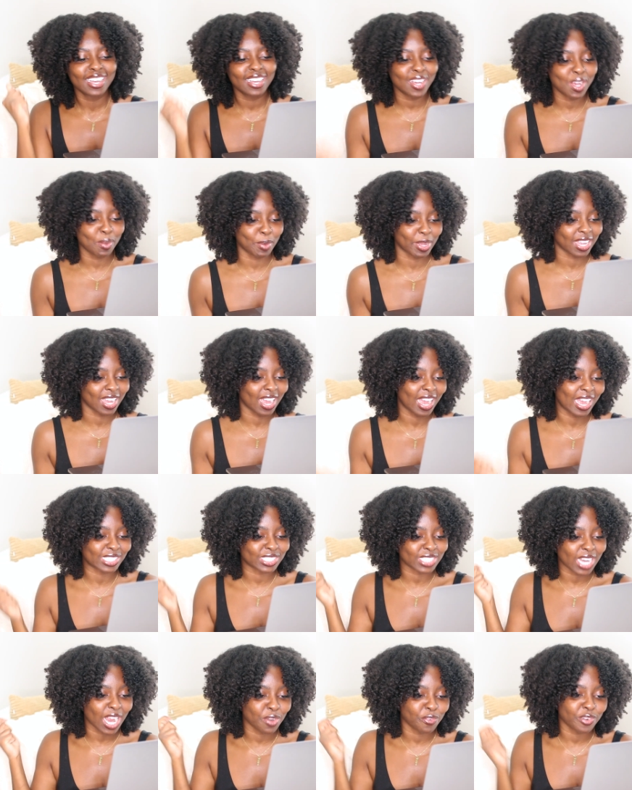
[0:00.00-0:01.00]
Oh my
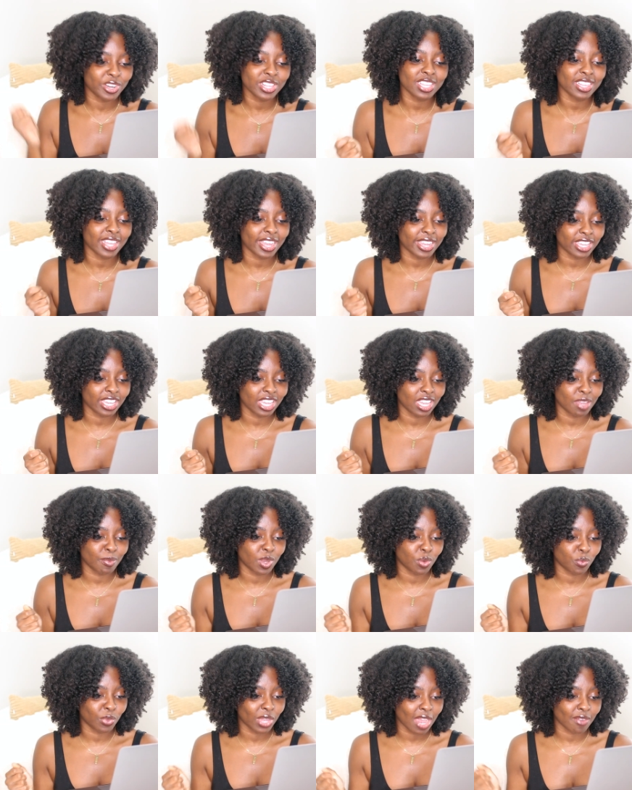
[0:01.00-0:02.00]
gosh, I really like him
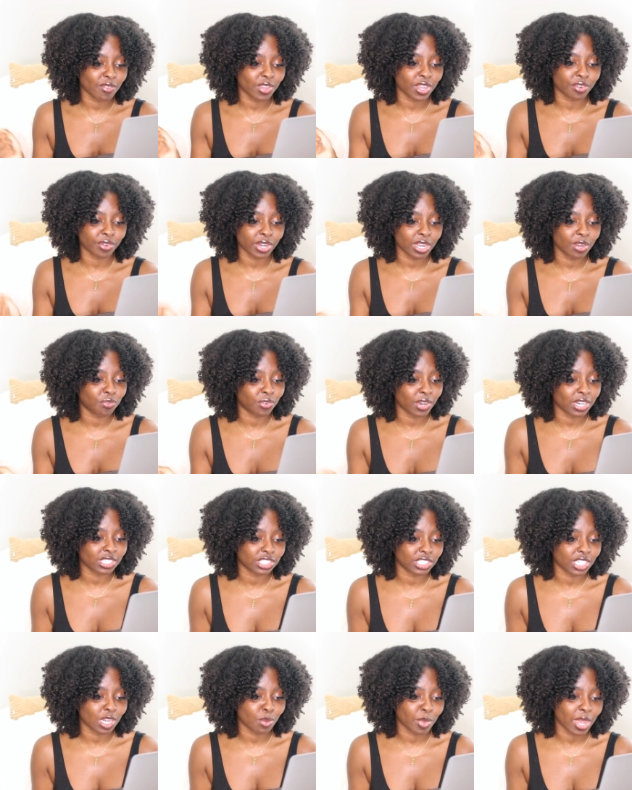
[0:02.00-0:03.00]
and we have a great
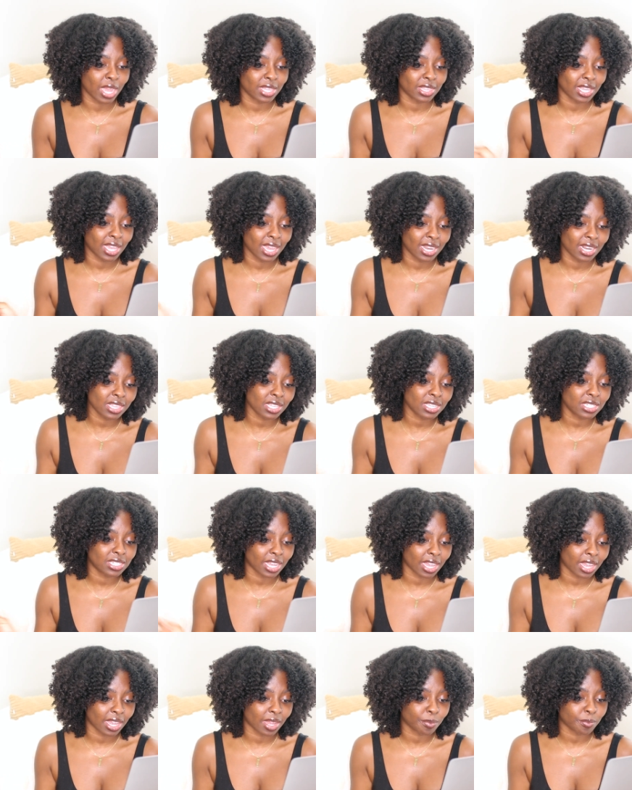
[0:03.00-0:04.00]
friendship, but at the end of the
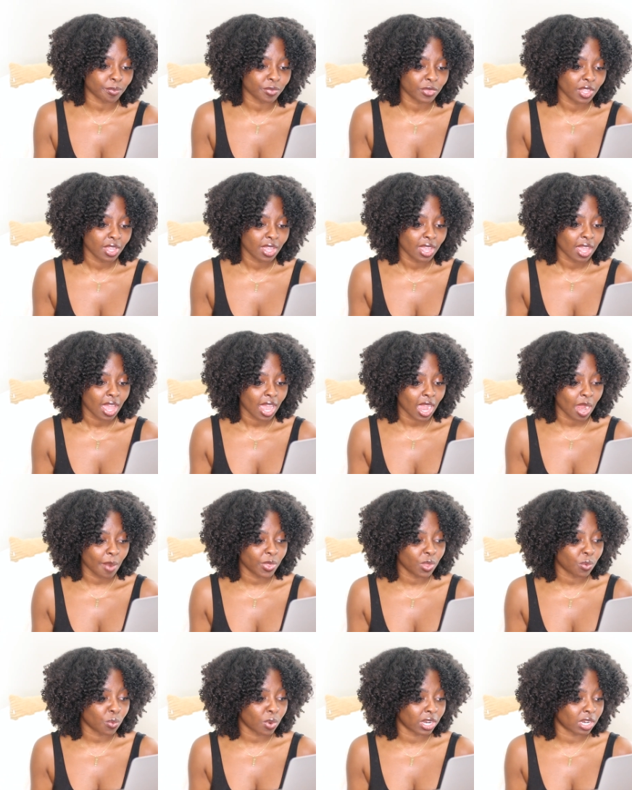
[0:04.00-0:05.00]
day,
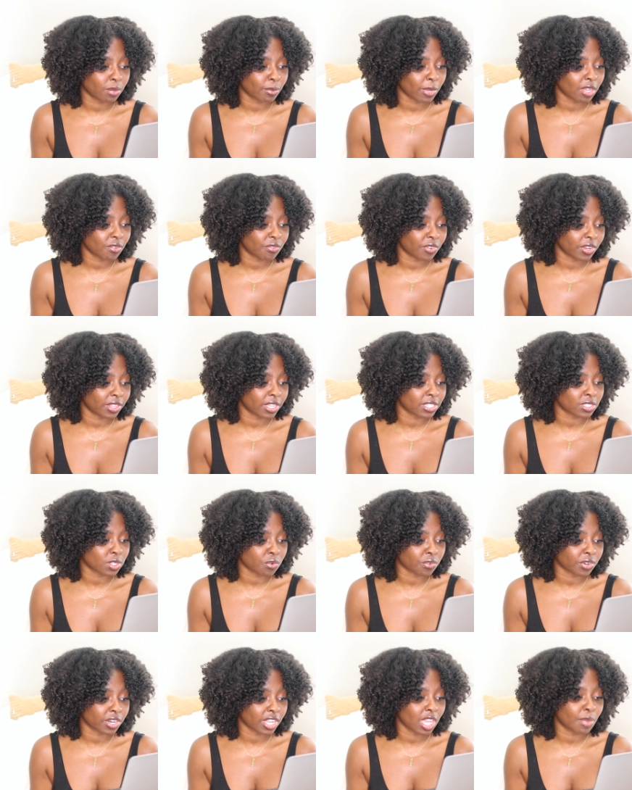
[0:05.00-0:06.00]
I'm the one in my feelings
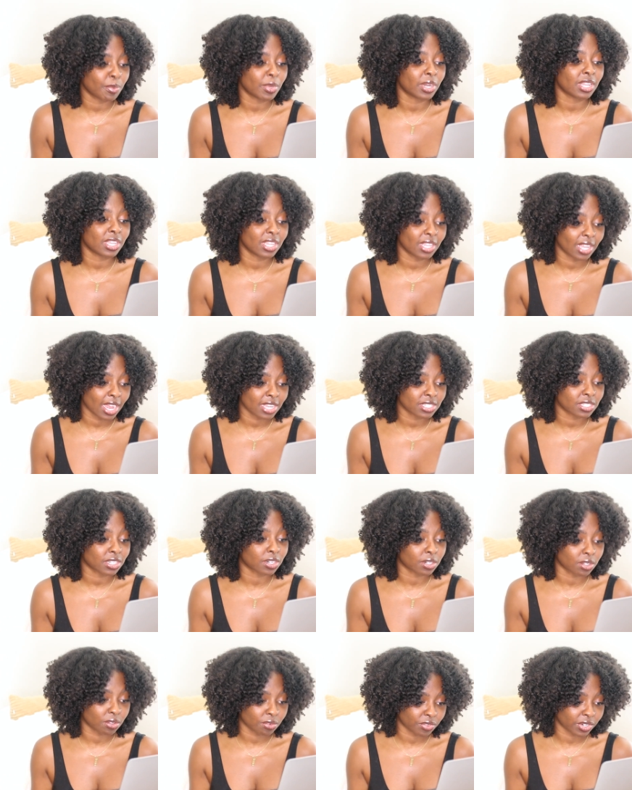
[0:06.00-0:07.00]
over him and he has a
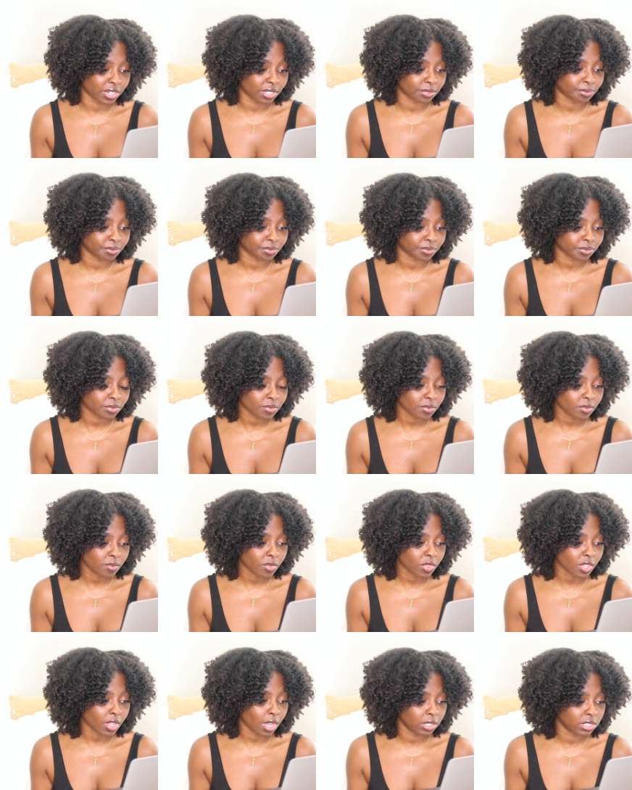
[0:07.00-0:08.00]
girlfriend.
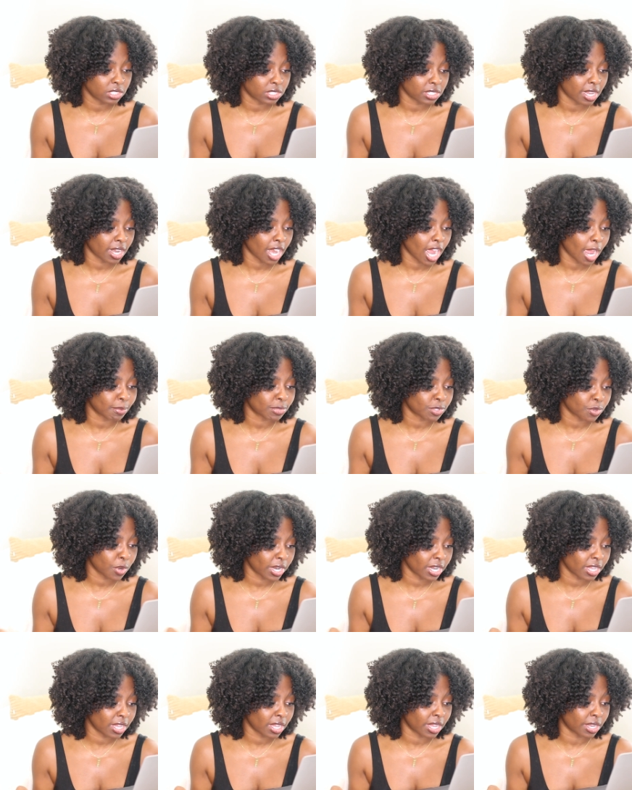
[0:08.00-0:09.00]
She said, I'm
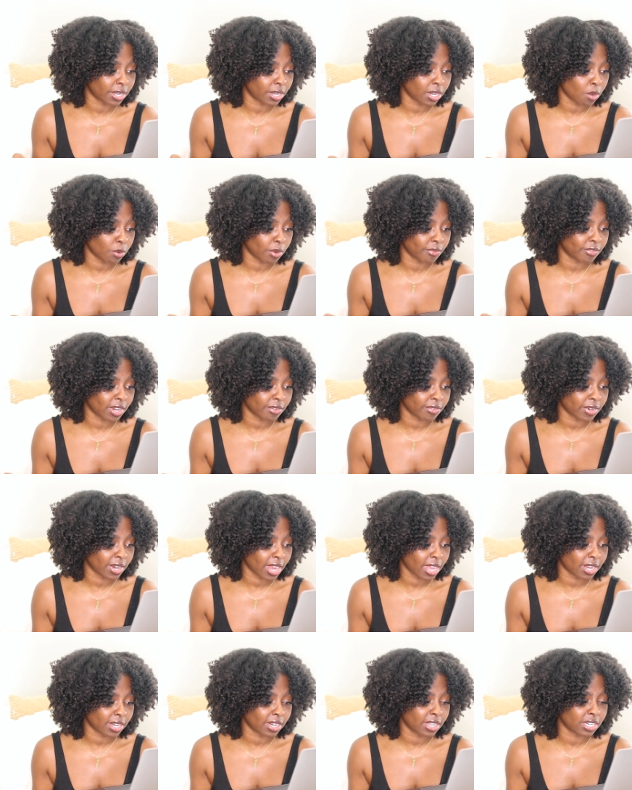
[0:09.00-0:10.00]
20 and no, we've never
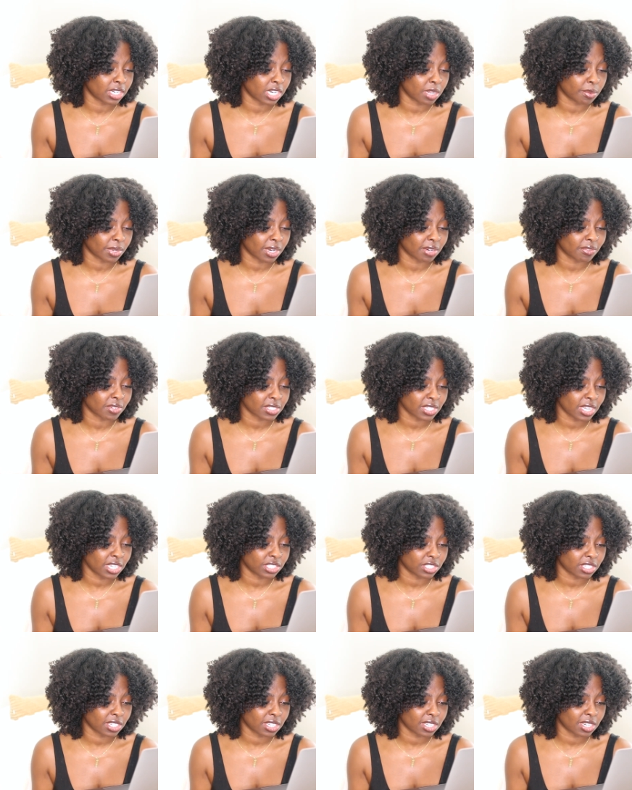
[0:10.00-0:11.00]
had an in-depth
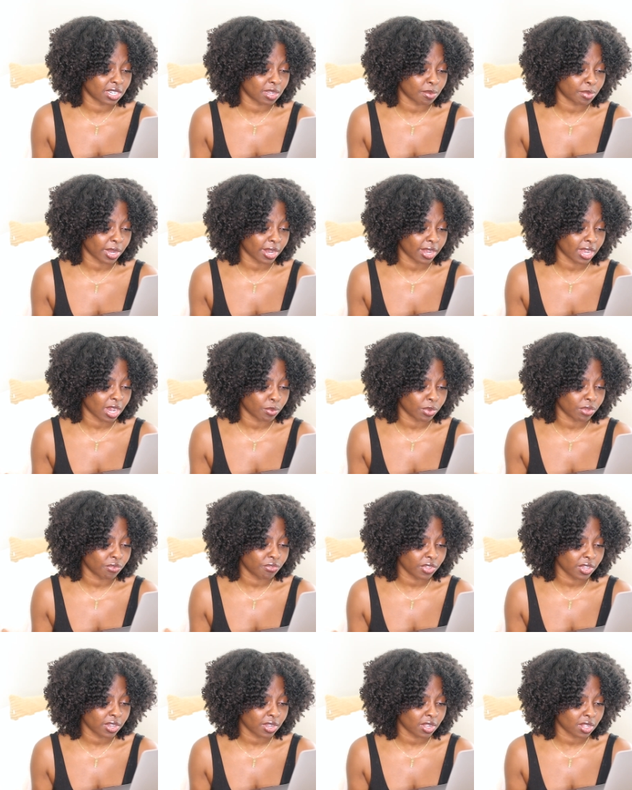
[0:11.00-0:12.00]
conversation about how we
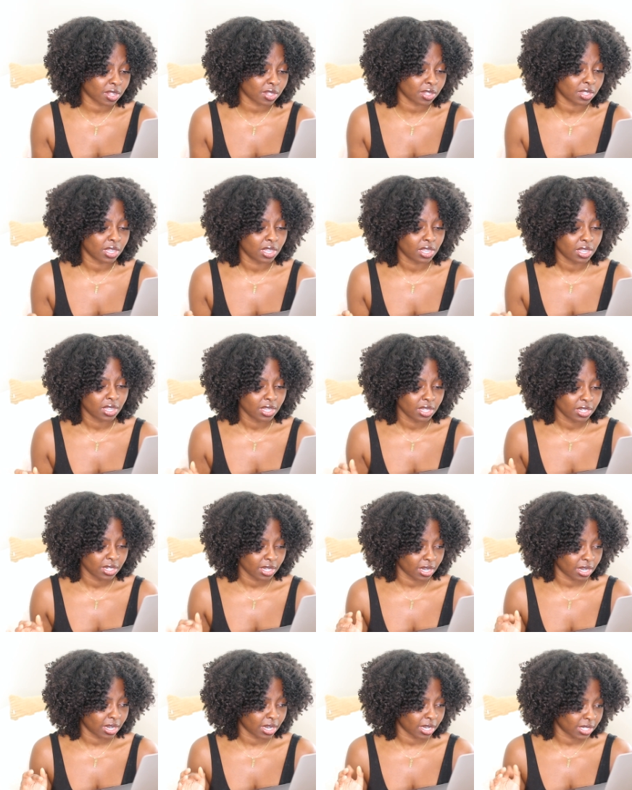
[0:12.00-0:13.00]
feel.
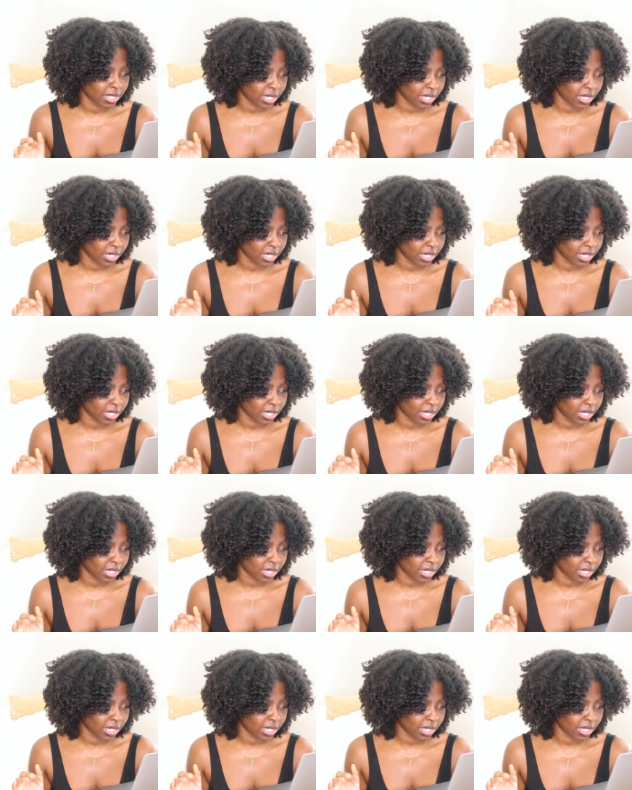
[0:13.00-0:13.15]
Da,